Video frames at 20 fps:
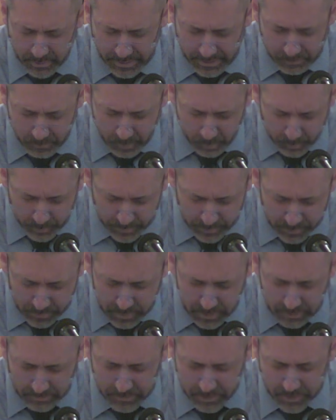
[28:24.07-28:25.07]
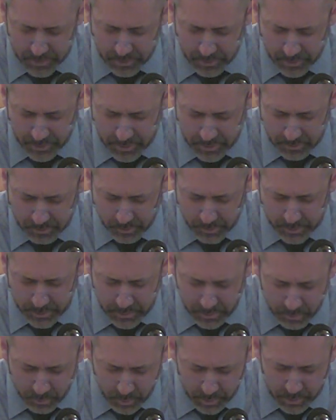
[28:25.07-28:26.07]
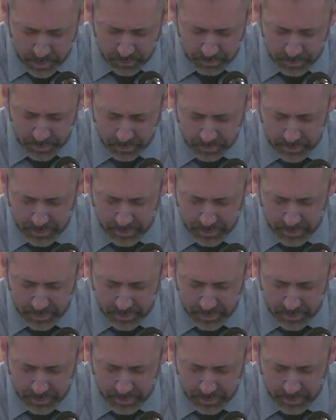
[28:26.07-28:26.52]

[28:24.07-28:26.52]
and when we do come to church and we do worship you,